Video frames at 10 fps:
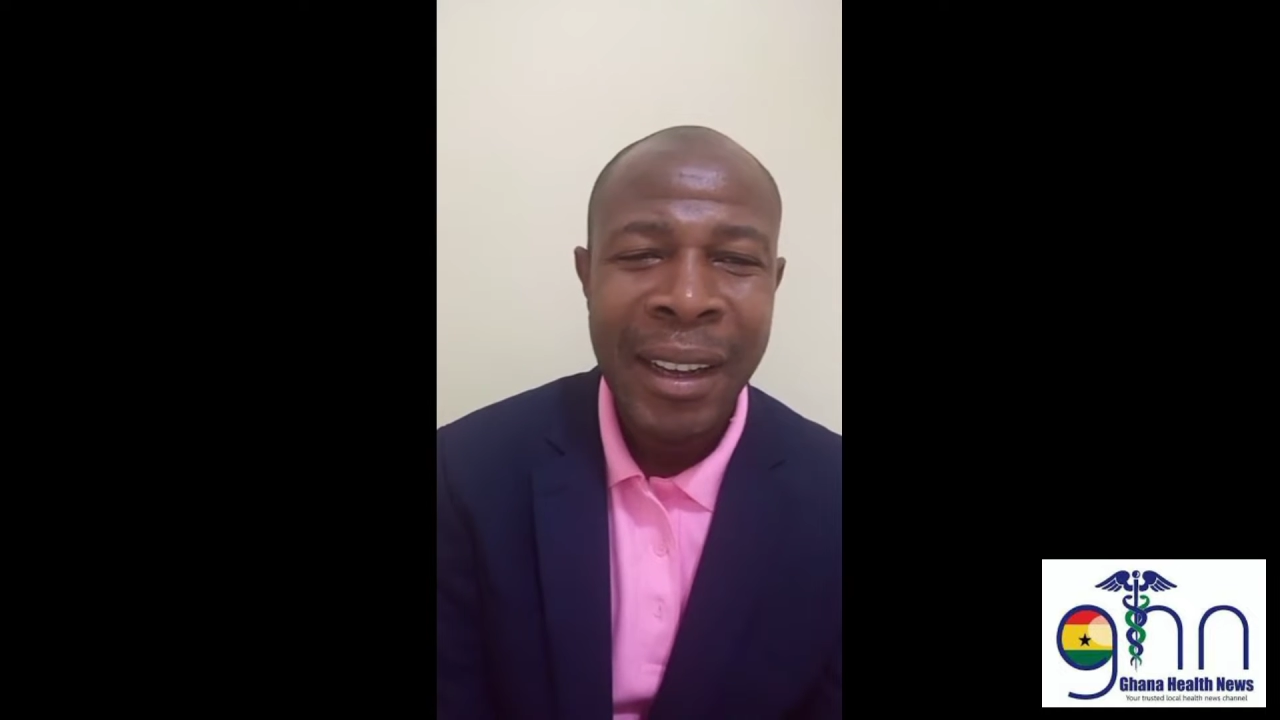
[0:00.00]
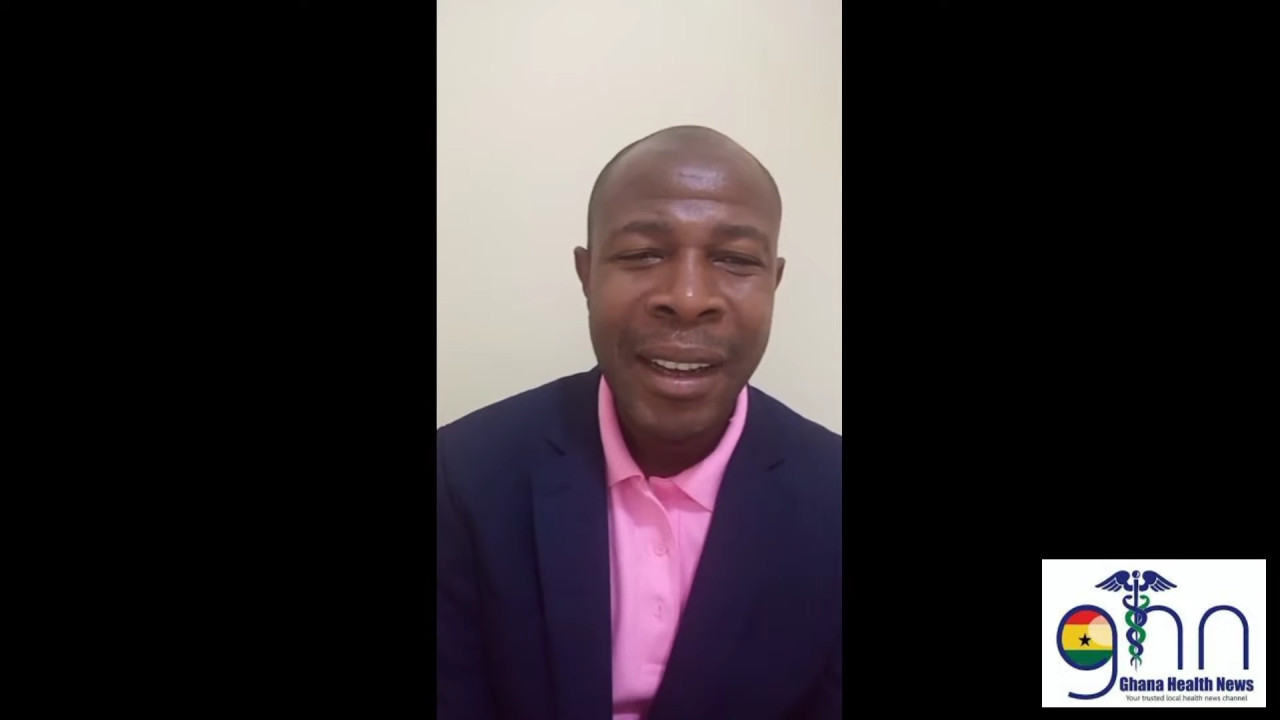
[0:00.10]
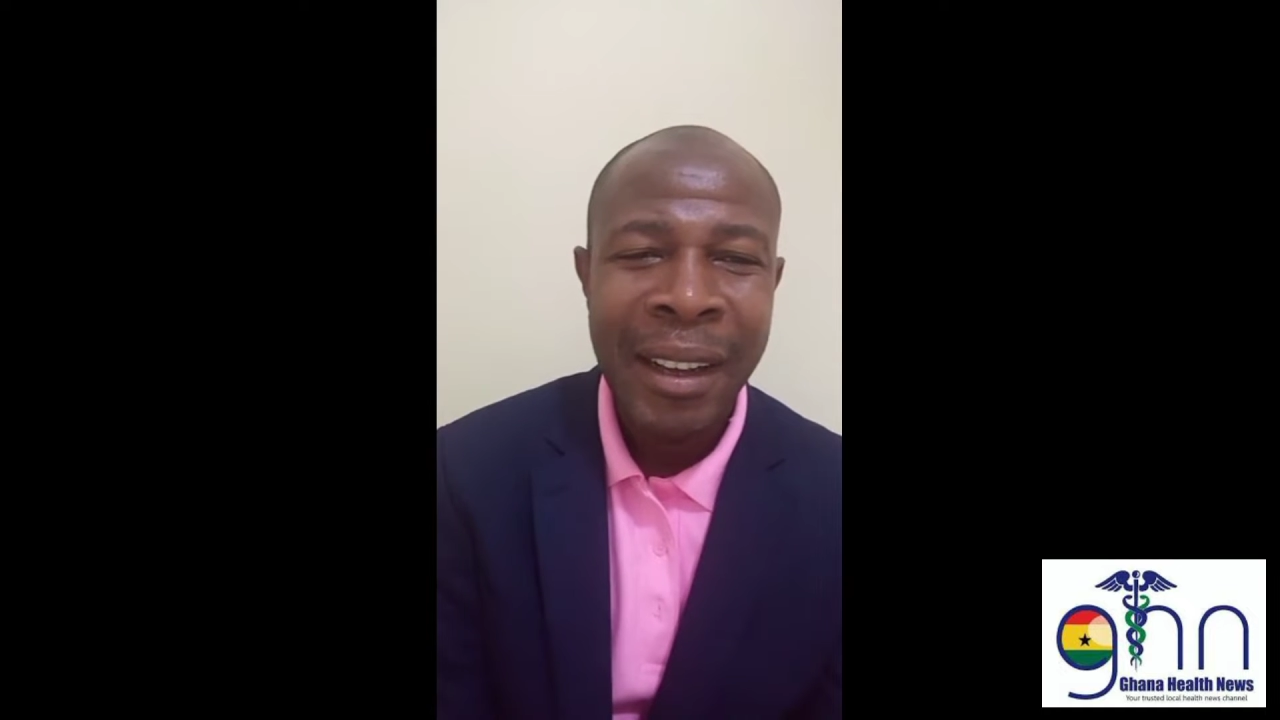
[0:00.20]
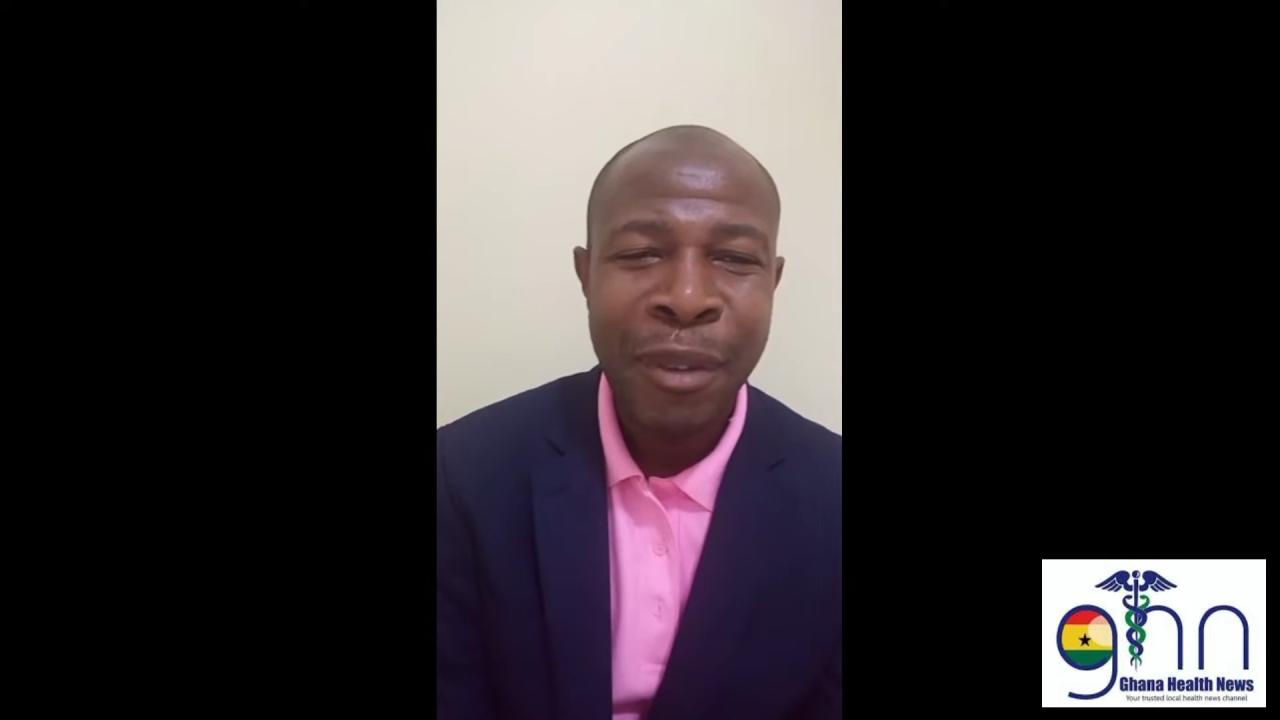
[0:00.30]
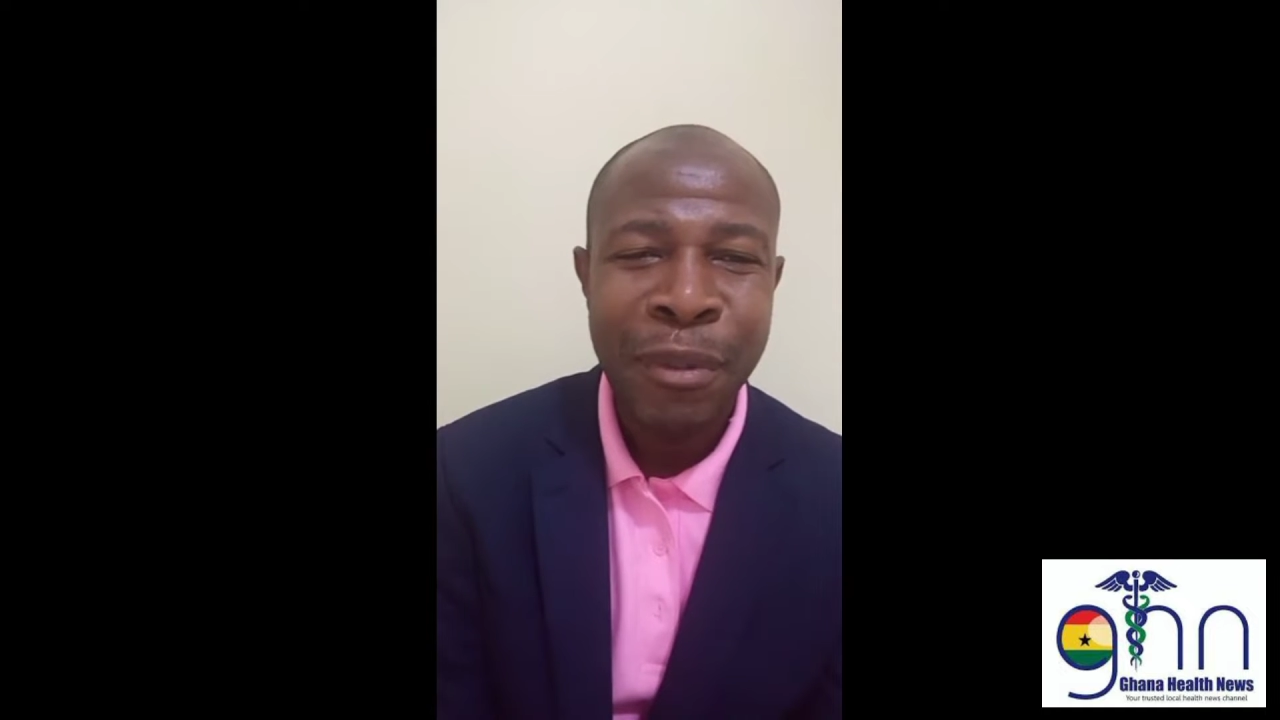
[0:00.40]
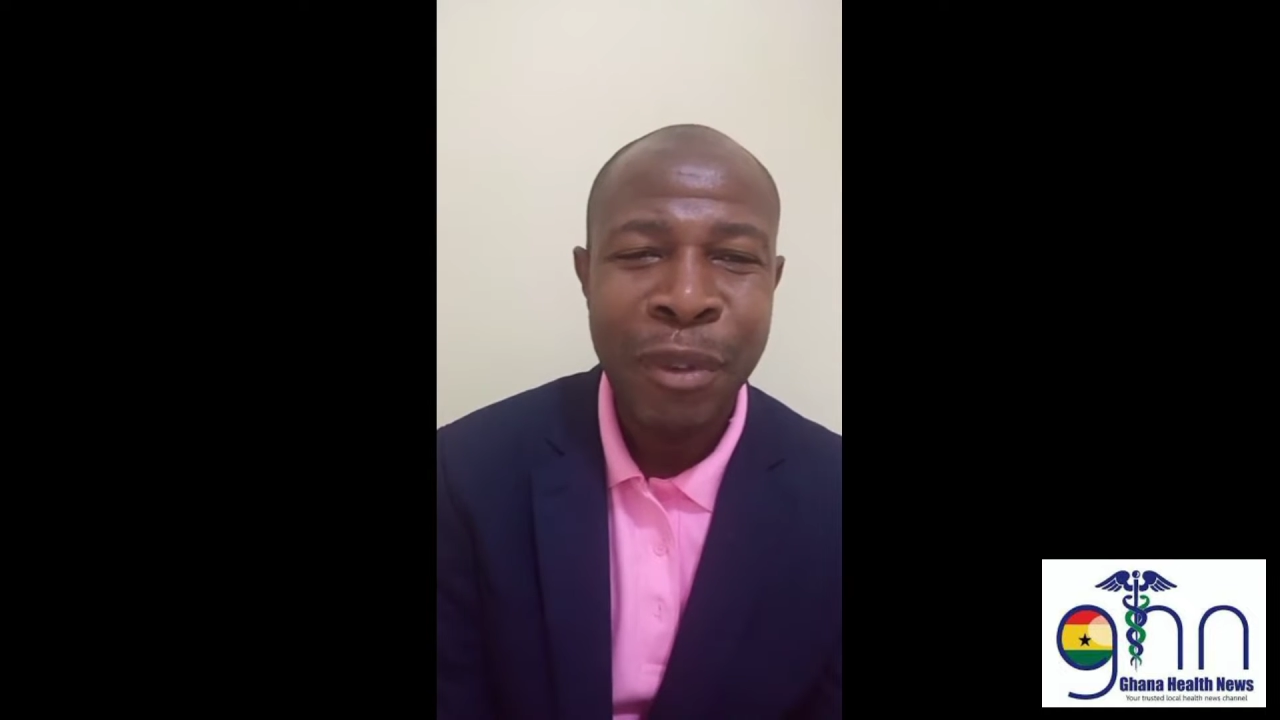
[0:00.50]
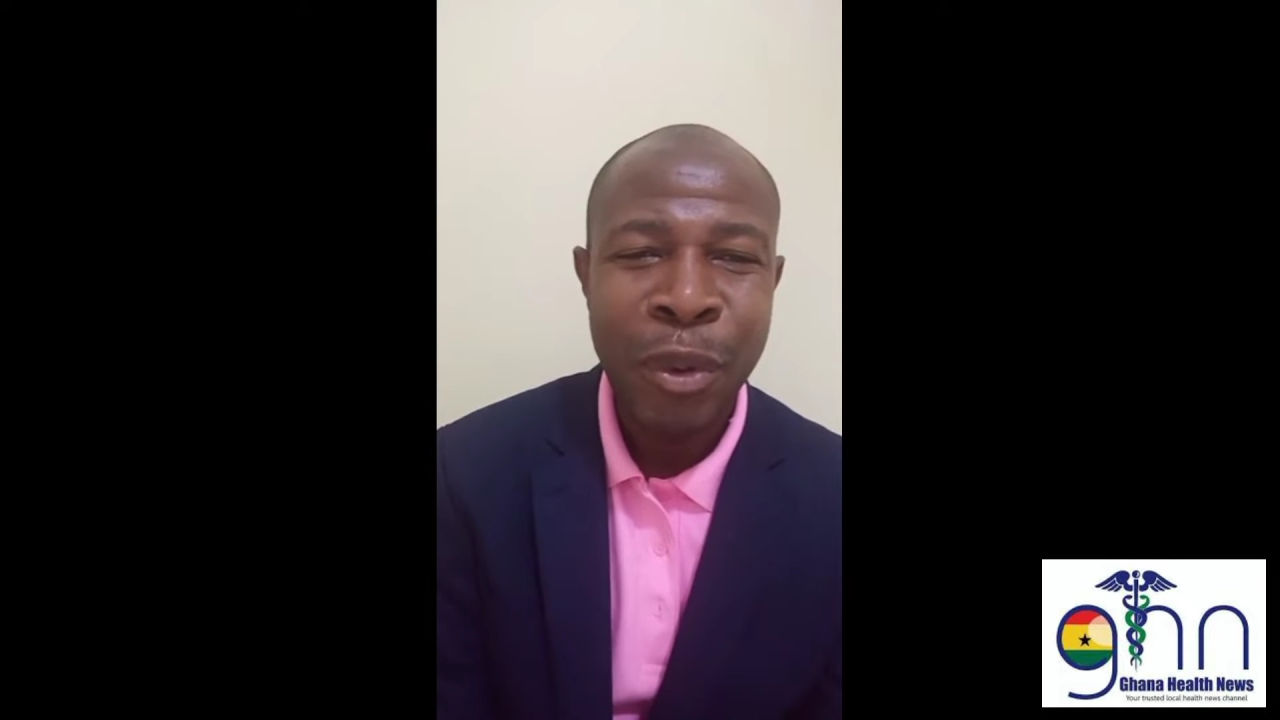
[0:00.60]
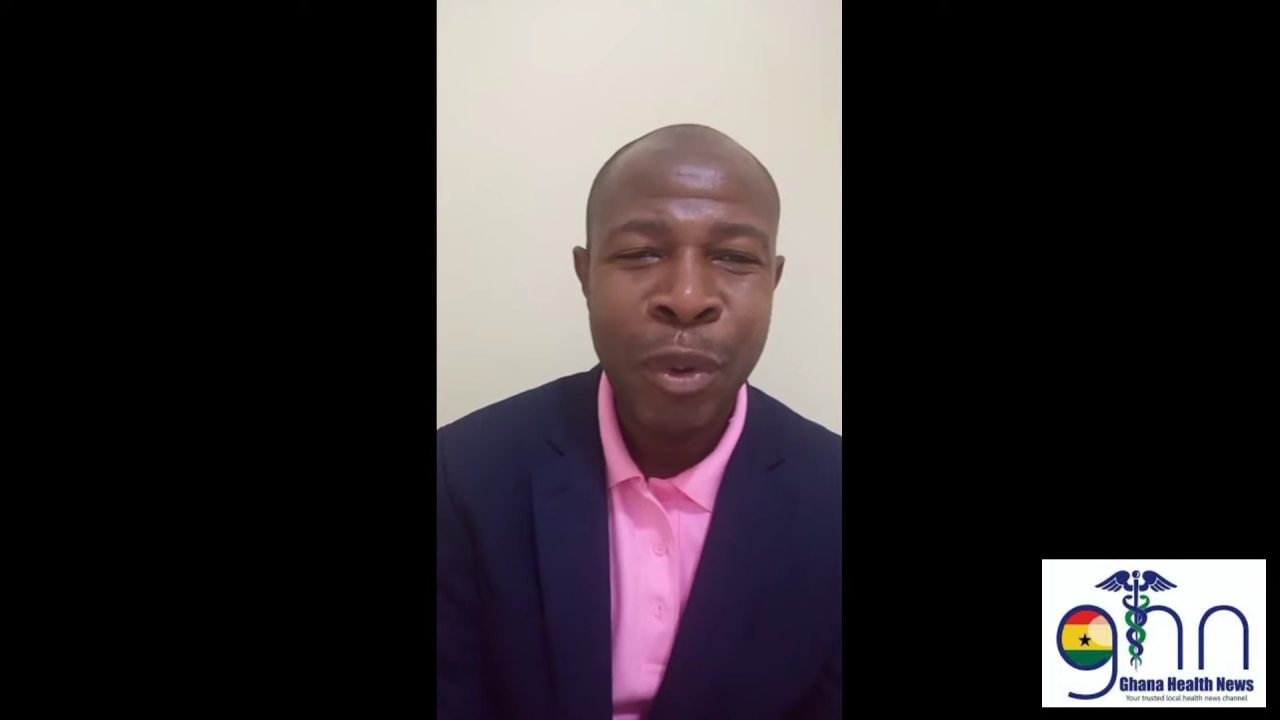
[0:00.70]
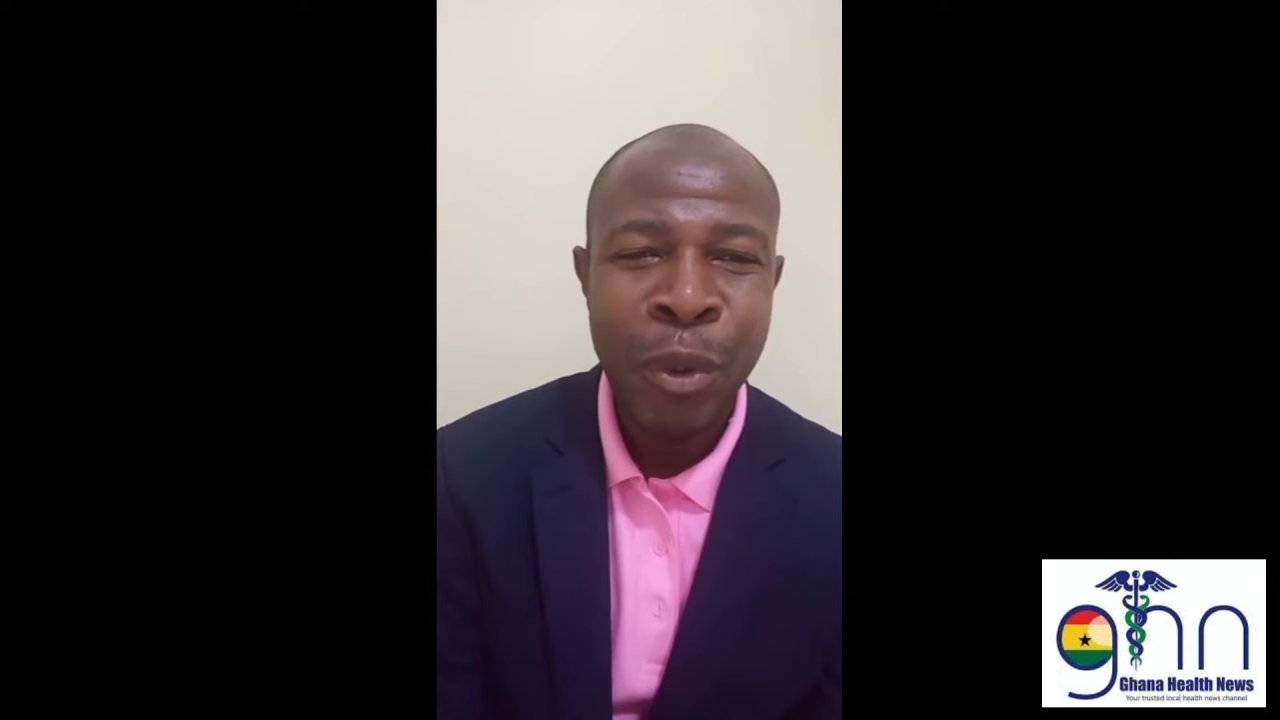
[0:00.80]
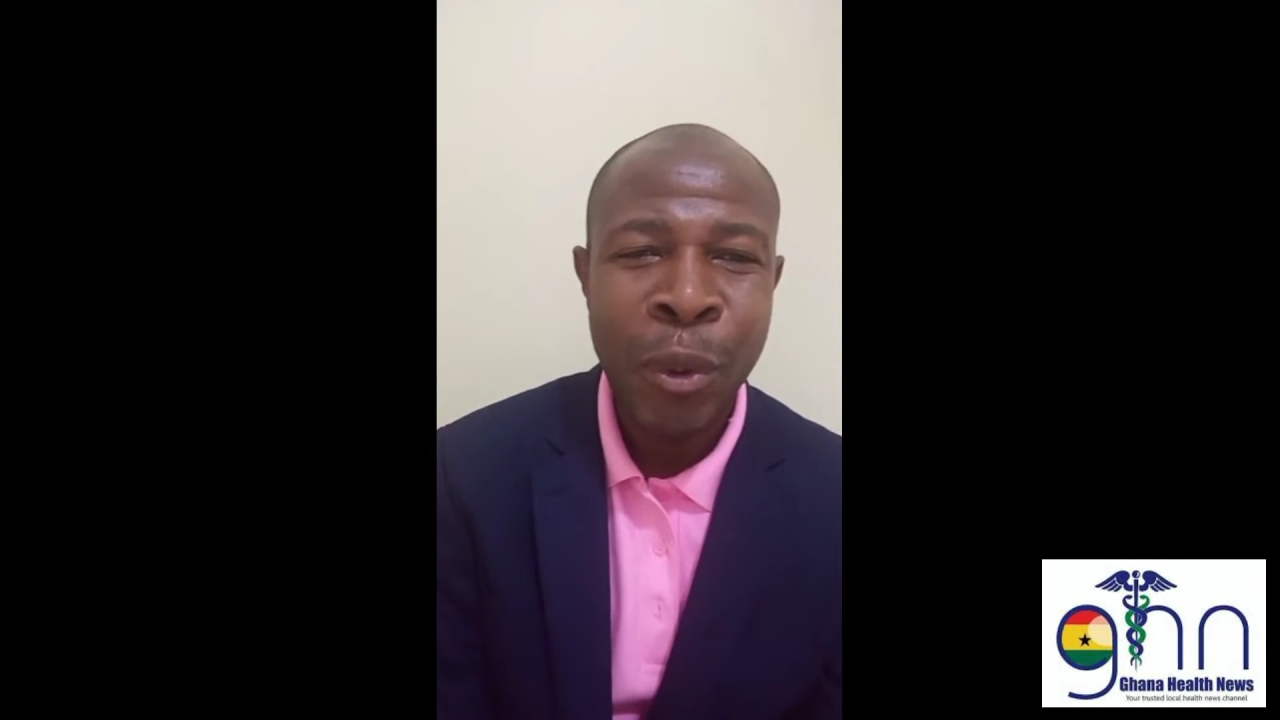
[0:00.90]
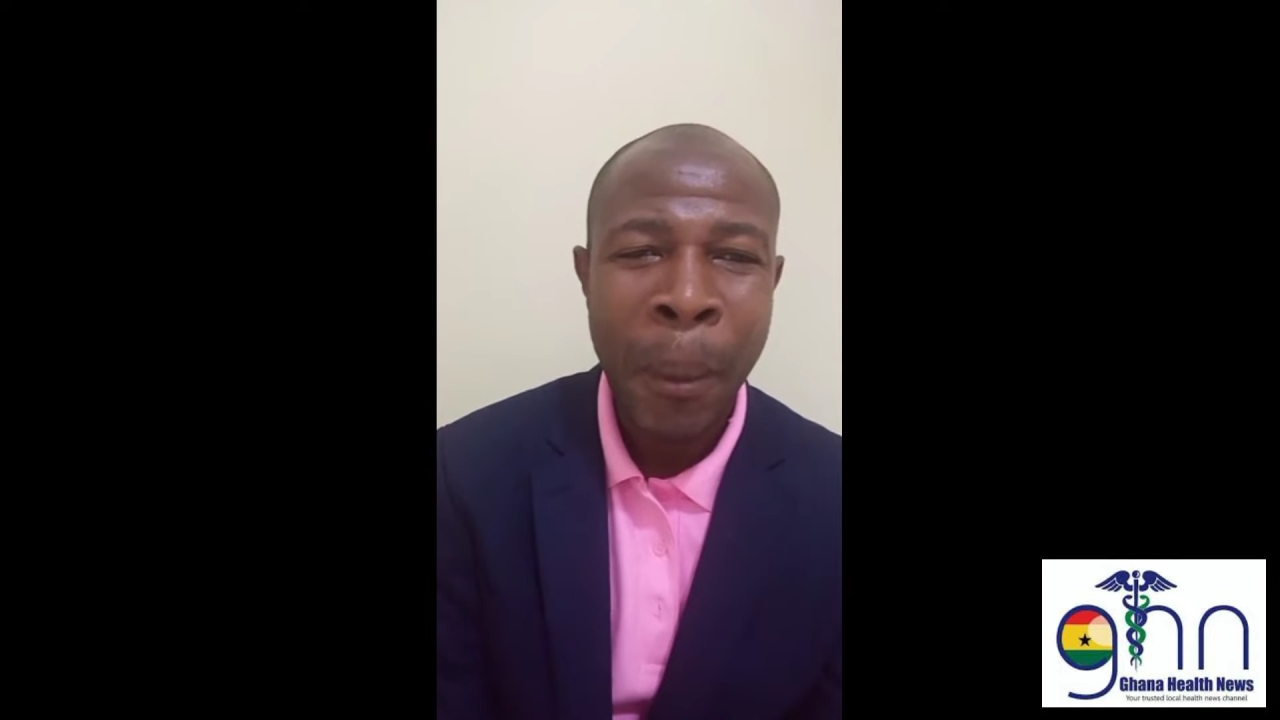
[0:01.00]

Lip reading: a few